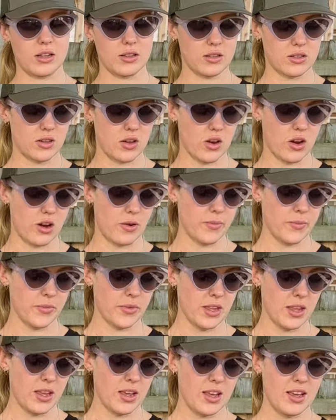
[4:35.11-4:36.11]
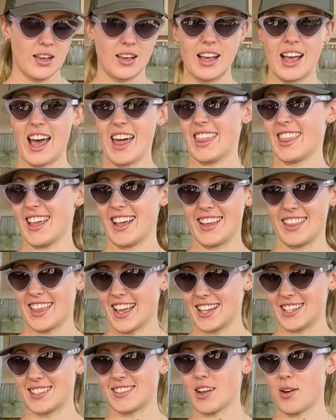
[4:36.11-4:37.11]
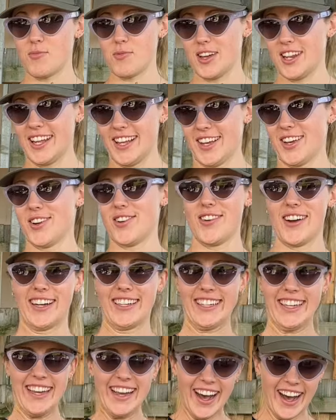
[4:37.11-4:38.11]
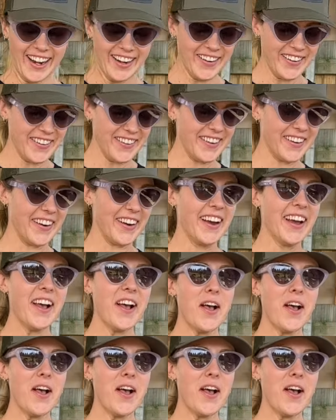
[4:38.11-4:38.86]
So I think I'm reading it correctly. I don't know.